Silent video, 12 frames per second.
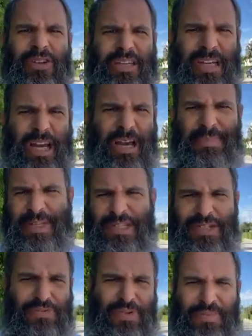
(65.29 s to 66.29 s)
looking up and
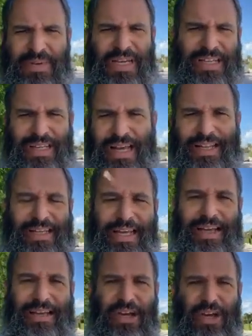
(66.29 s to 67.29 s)
screaming and yelling
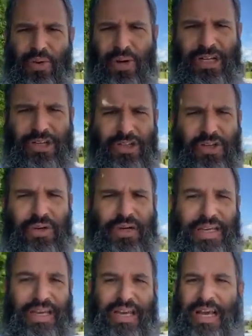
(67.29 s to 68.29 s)
at, what are you
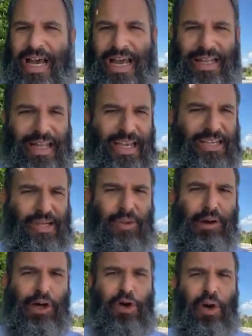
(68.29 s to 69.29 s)
doing? And
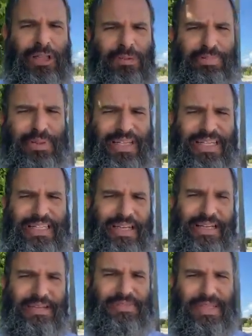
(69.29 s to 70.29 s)
someone called the police
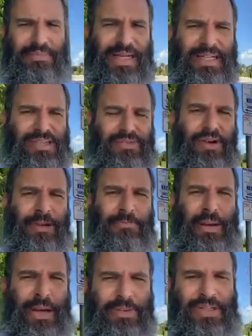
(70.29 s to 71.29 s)
on him. Somebody's throwing
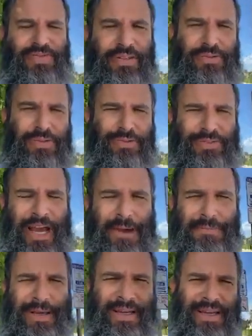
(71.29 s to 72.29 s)
pebbles from the
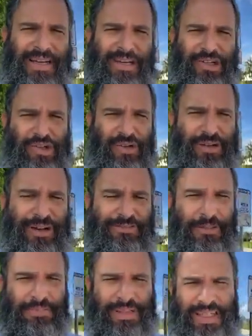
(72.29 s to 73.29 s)
rooftop. Sure enough,
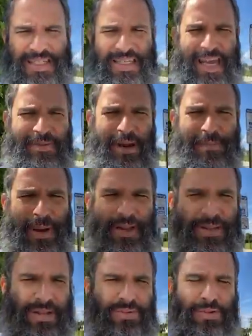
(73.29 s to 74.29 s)
the police came up
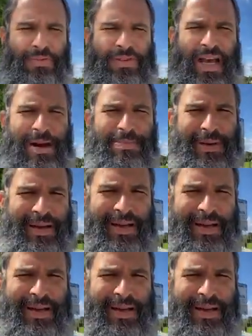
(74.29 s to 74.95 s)
onto the rooftop